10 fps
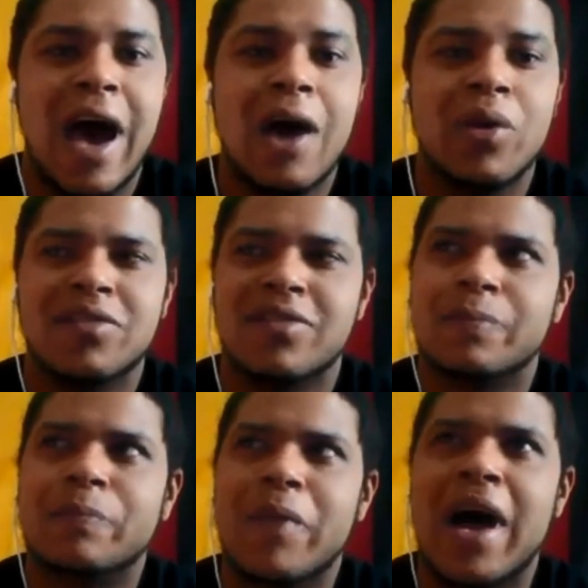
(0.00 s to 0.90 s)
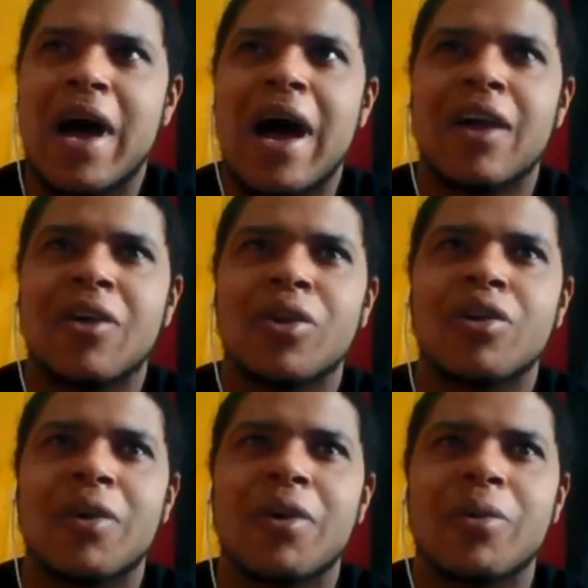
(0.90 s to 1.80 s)
I don't
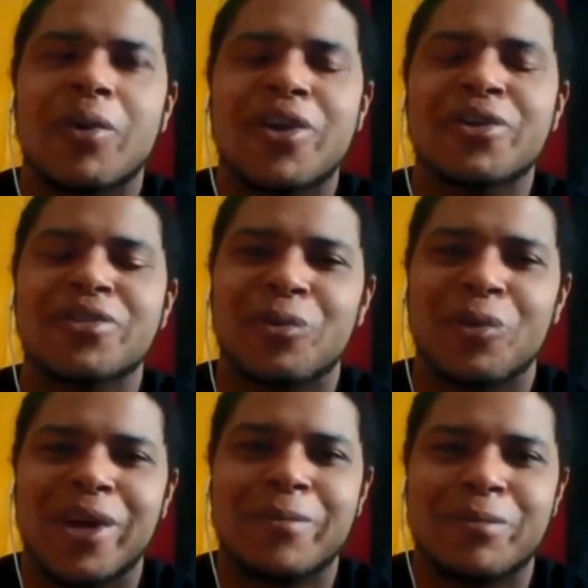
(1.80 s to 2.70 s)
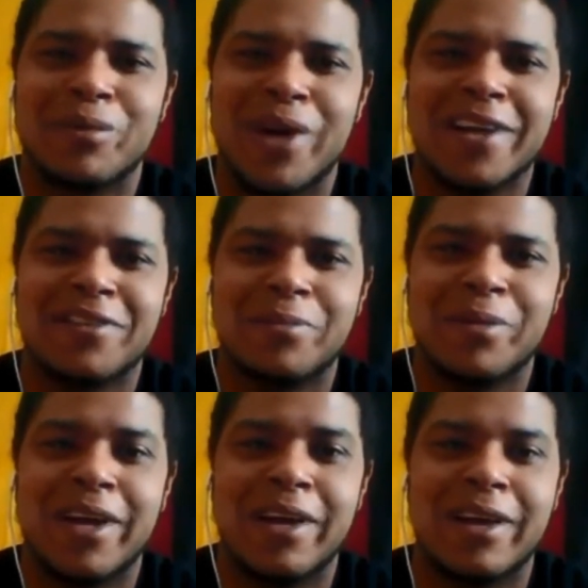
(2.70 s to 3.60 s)
know if I want to use the word impressed,
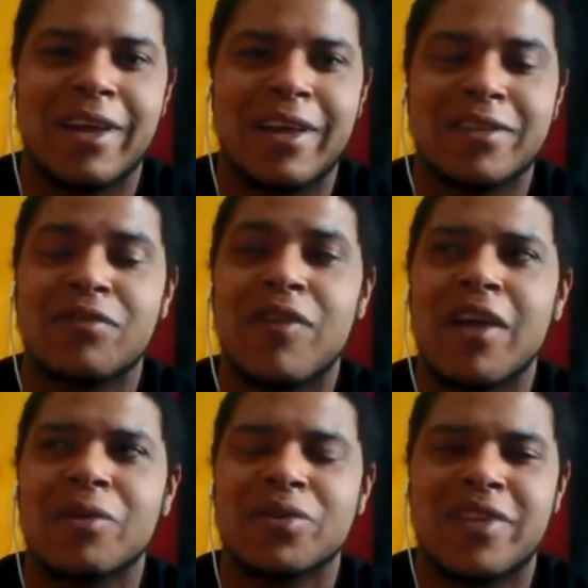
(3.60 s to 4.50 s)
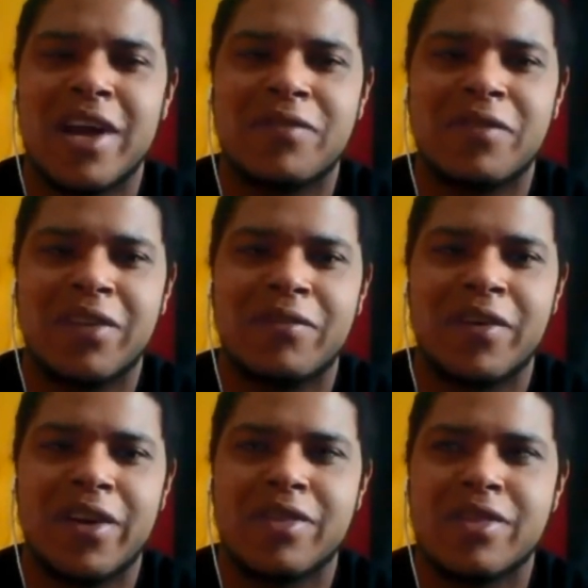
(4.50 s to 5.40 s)
but his father was definitely
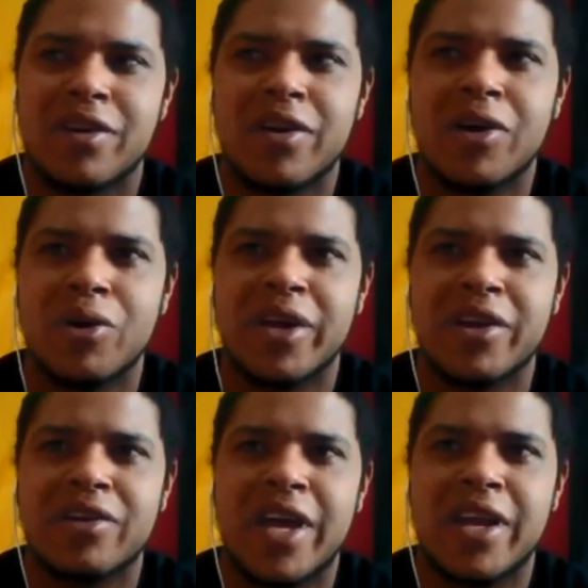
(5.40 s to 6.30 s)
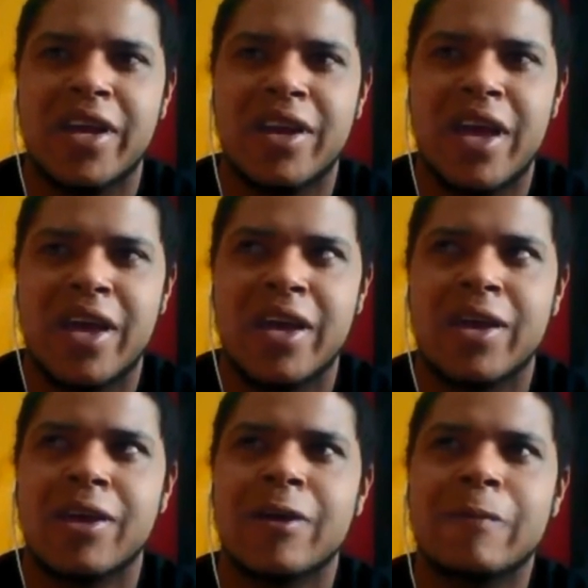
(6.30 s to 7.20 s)
very thorough in creating
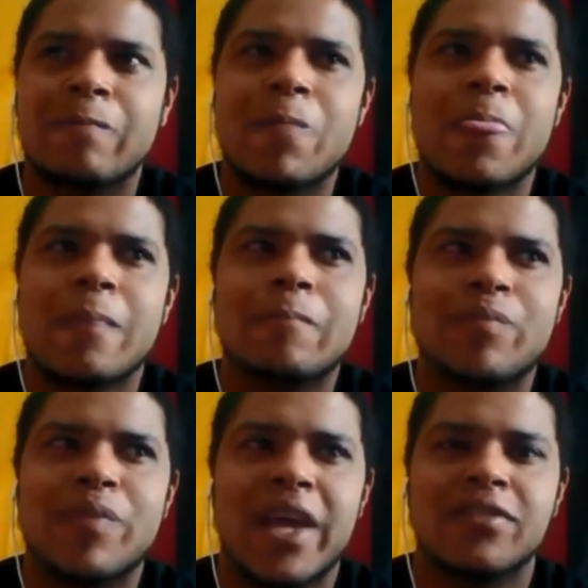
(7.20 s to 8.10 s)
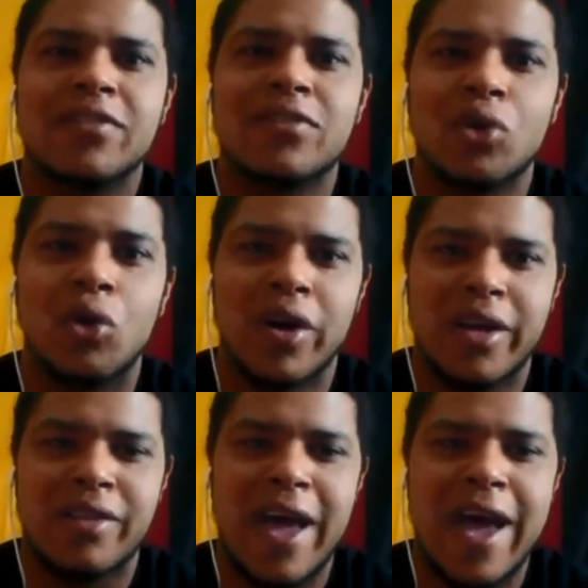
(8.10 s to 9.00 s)
a
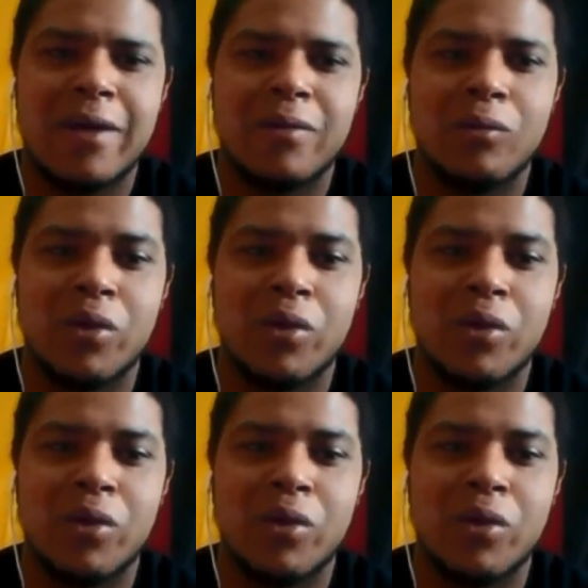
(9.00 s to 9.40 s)
story that